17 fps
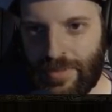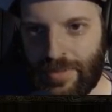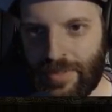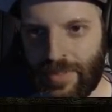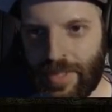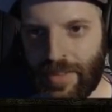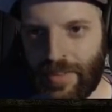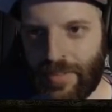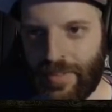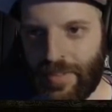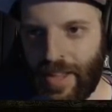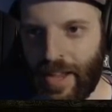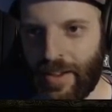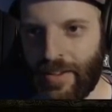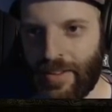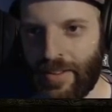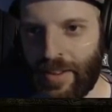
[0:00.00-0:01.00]
Look at this
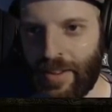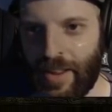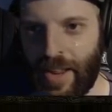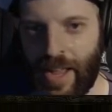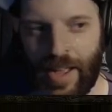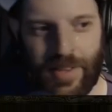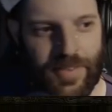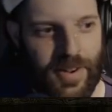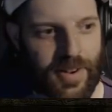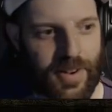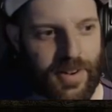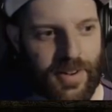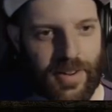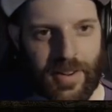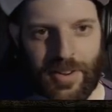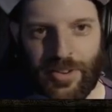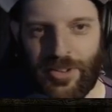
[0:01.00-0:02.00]
deck. Look what I have here.
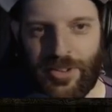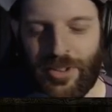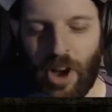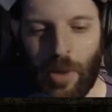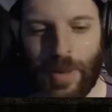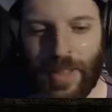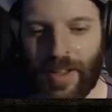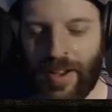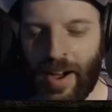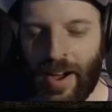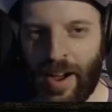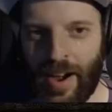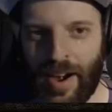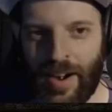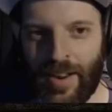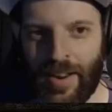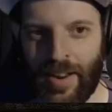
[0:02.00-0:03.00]
Show me the
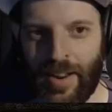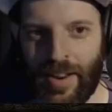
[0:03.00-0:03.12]
card.